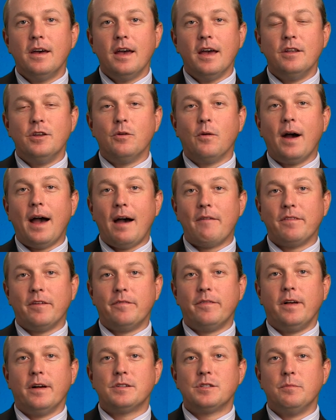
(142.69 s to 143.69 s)
and you'll have the
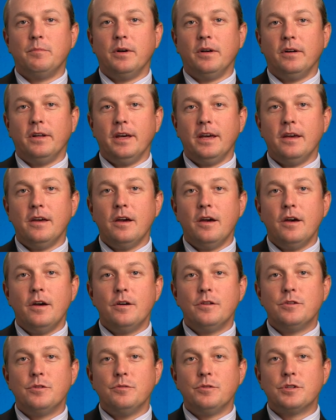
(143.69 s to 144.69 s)
flexibility
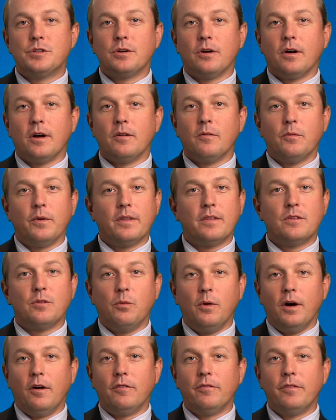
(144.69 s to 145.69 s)
to start with
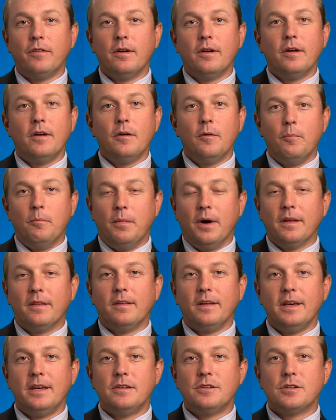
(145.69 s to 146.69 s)
12
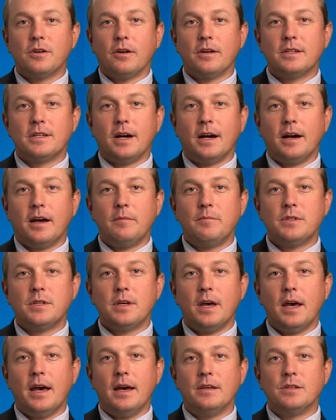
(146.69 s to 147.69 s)
monthly start times,
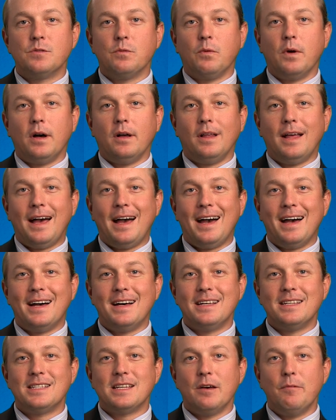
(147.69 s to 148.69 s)
as well
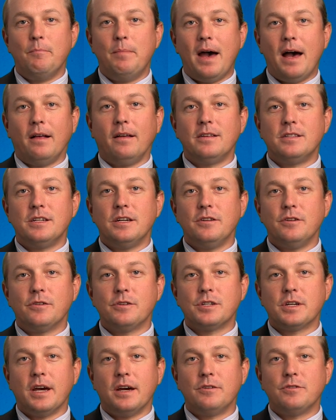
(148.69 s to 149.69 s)
as balancing your
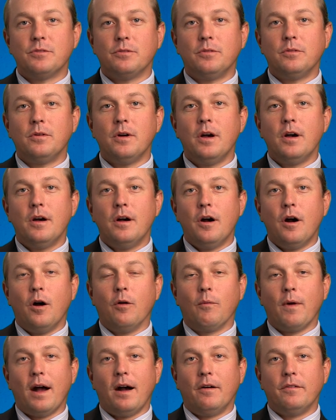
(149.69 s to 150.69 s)
schedule
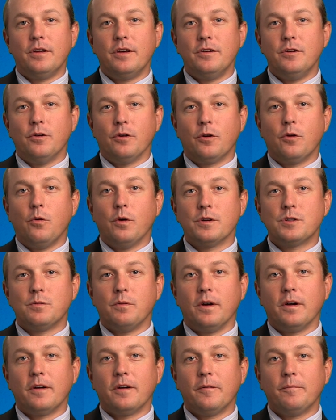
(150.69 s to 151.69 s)
around your
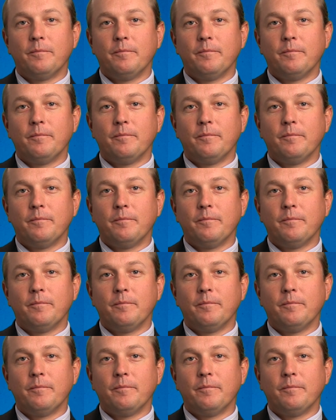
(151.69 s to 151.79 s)
coursework.